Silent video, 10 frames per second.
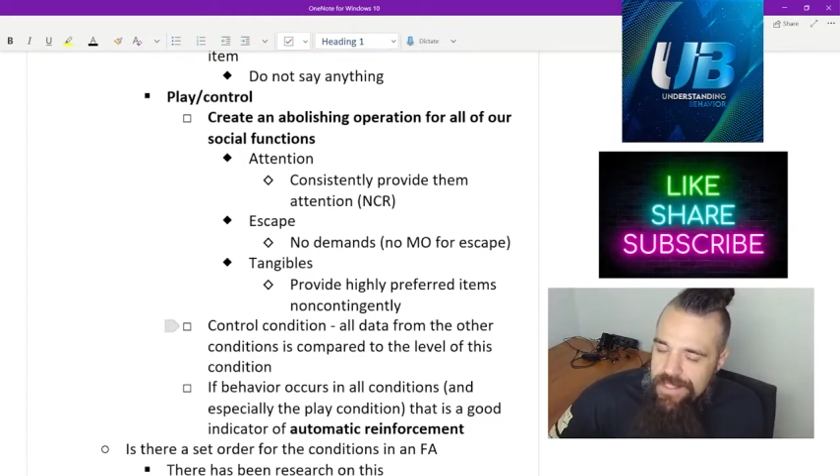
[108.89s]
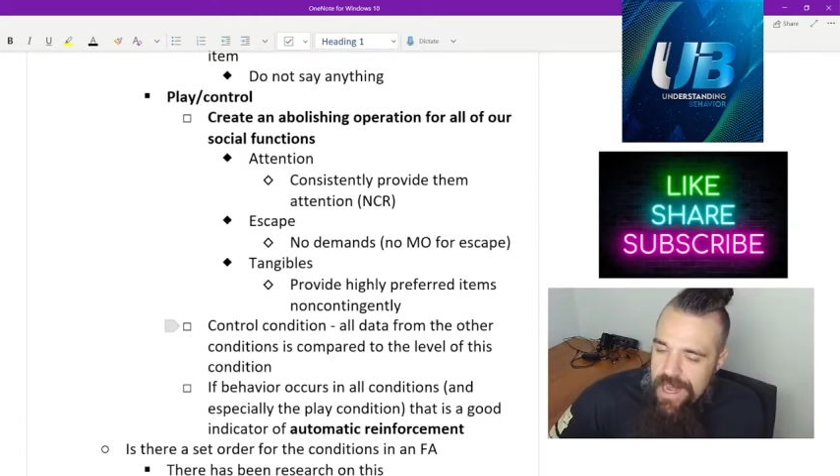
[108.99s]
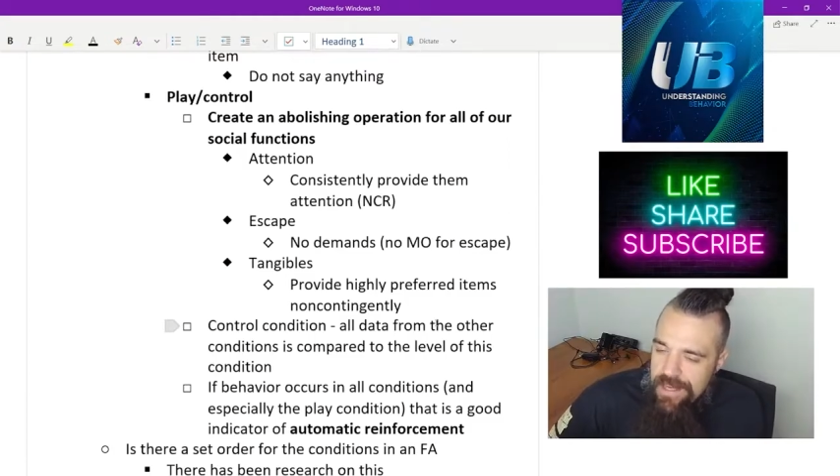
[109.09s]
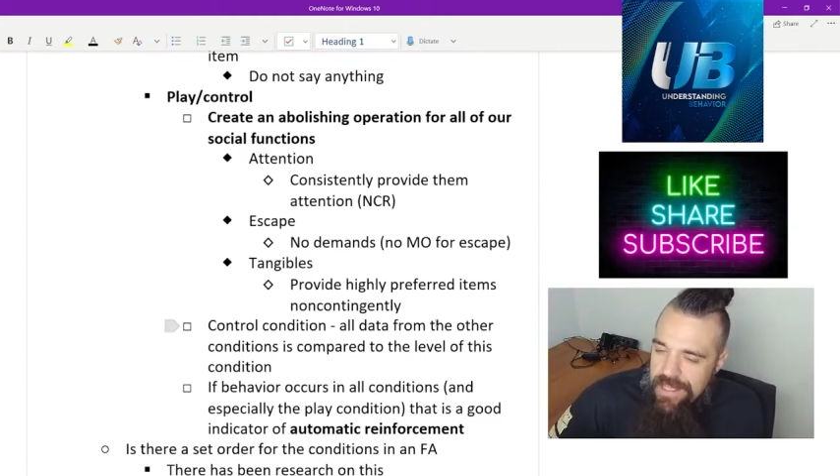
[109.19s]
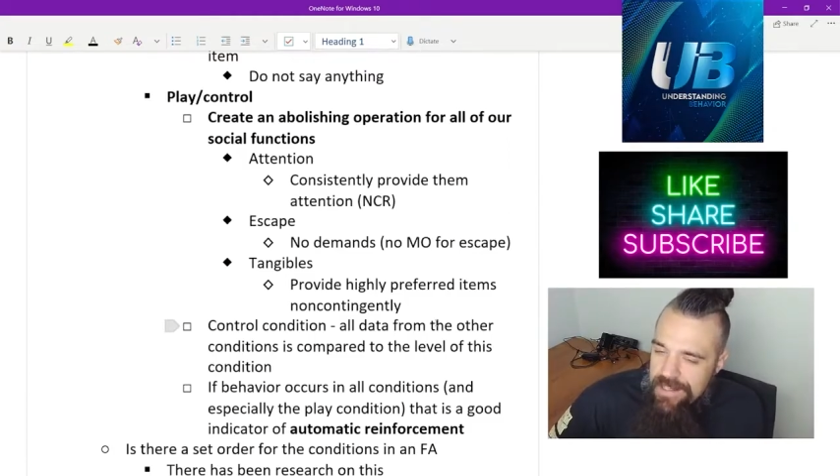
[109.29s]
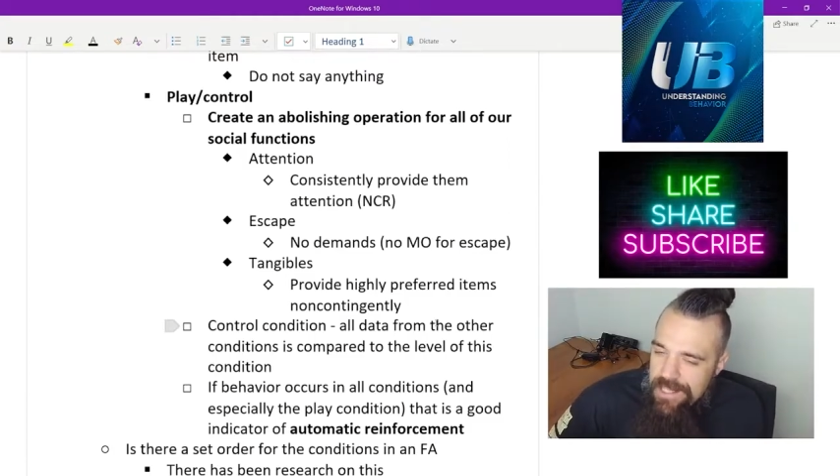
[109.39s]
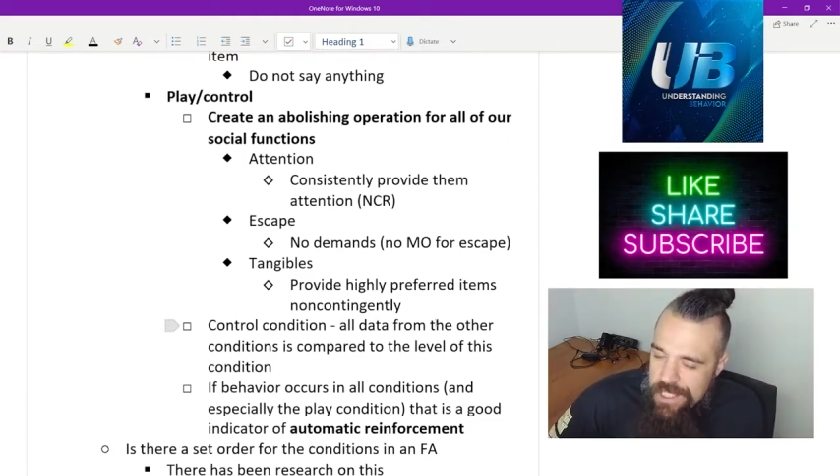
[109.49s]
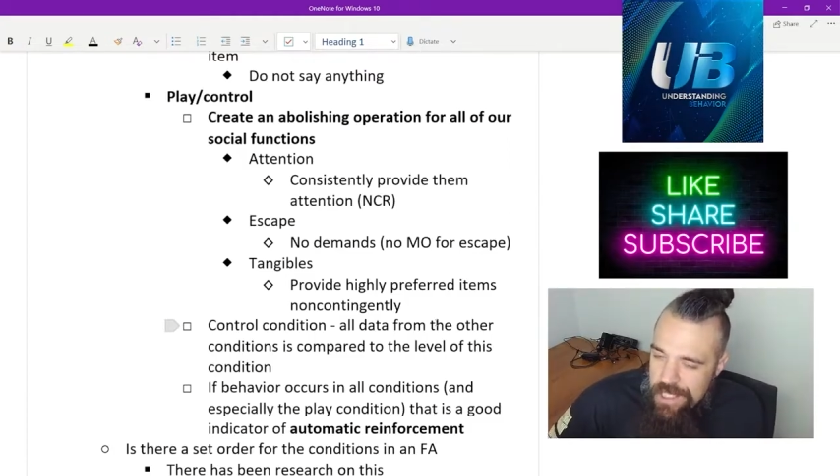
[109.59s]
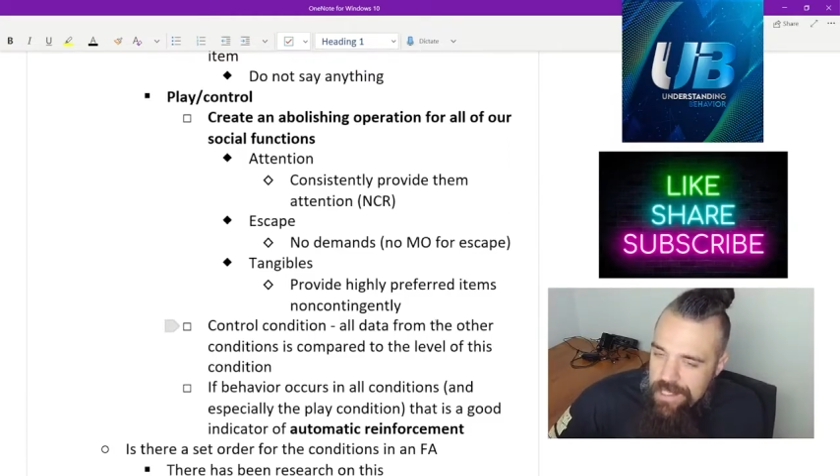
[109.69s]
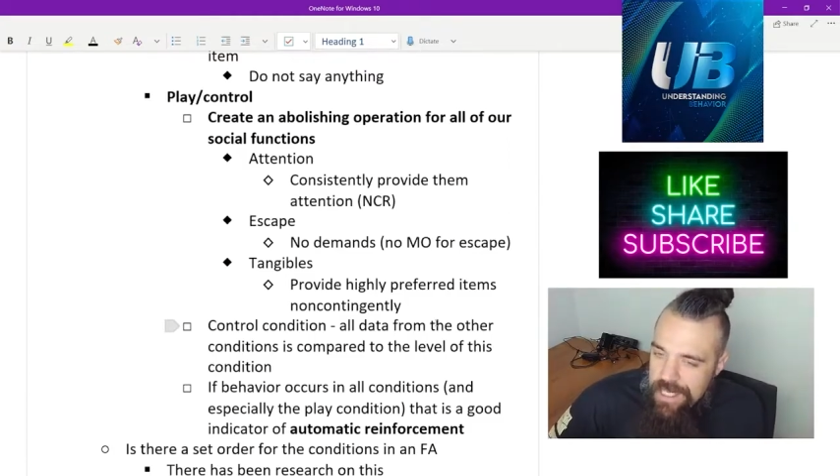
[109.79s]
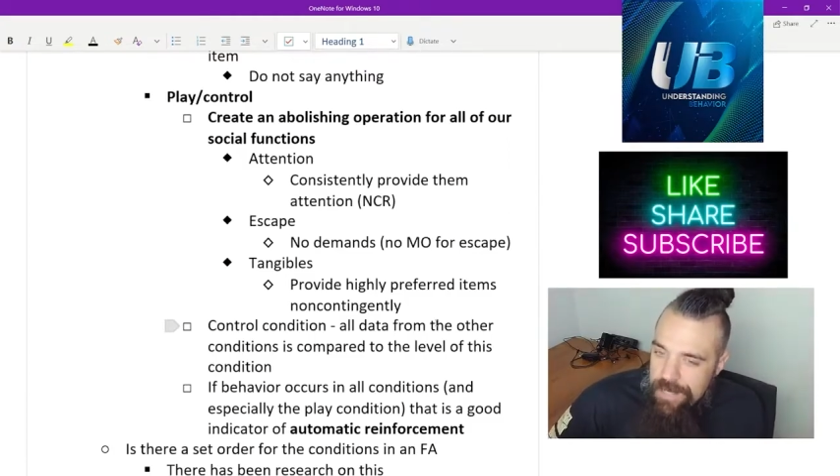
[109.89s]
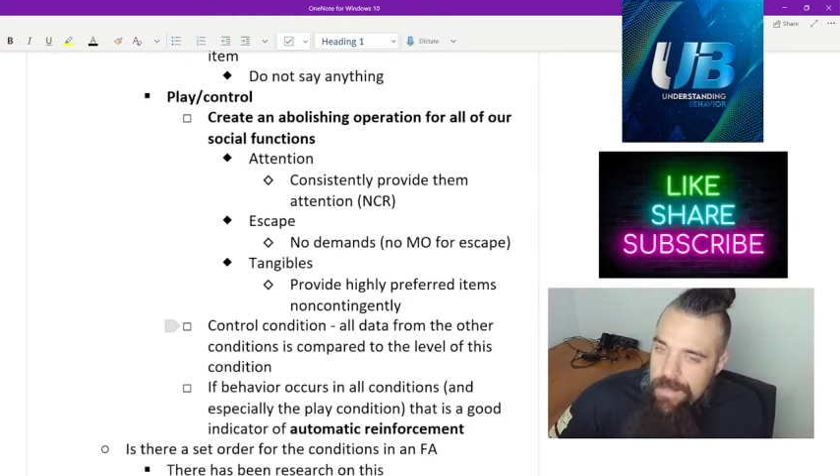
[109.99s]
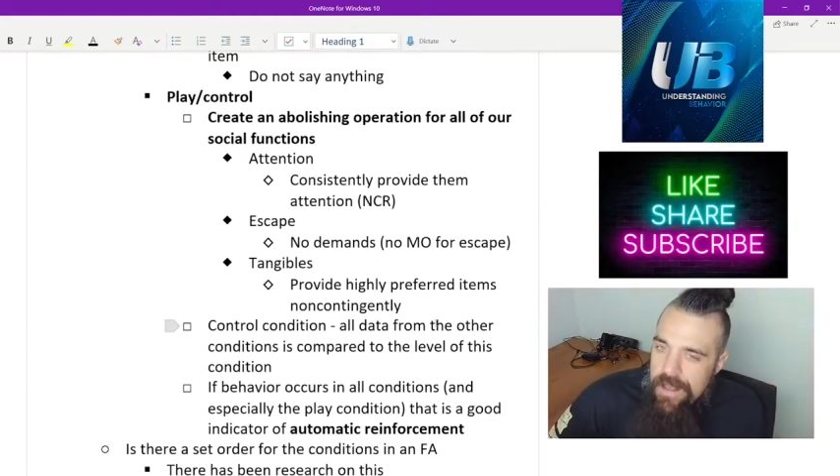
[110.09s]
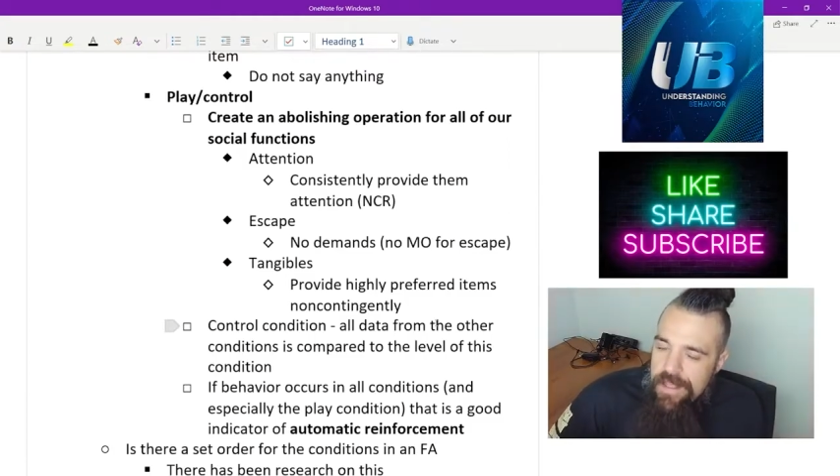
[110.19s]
non-contingently,